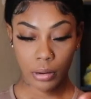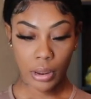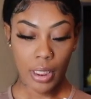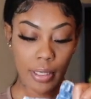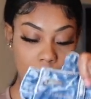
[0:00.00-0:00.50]

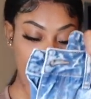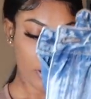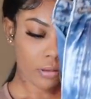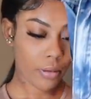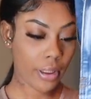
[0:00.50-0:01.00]
Now I'm
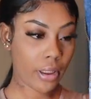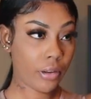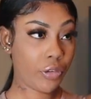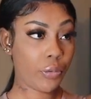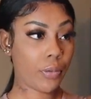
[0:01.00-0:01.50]
gonna get
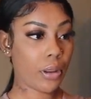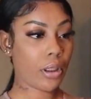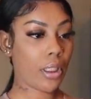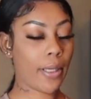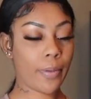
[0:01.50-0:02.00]
into a
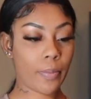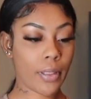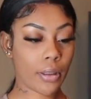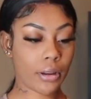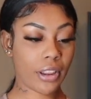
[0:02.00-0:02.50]
couple
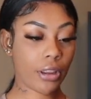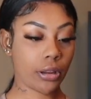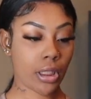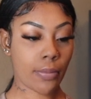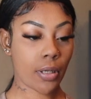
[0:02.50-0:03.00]
pair of
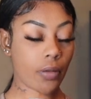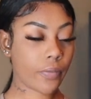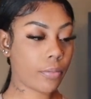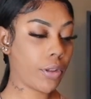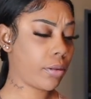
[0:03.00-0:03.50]
jeans that I bought
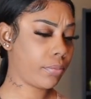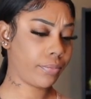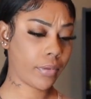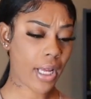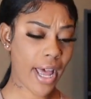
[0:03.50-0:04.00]
from
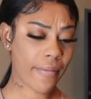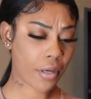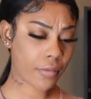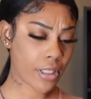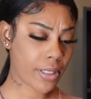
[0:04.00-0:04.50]
him. I've
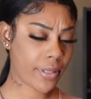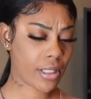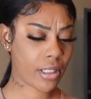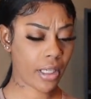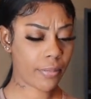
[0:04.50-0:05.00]
always been
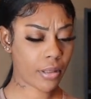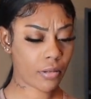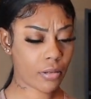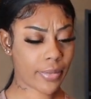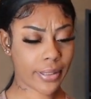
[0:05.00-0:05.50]

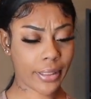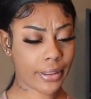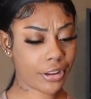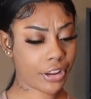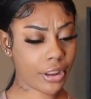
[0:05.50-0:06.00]
skeptical about
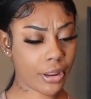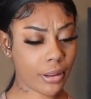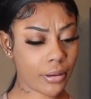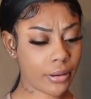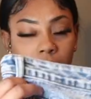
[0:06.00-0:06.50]
these jeans.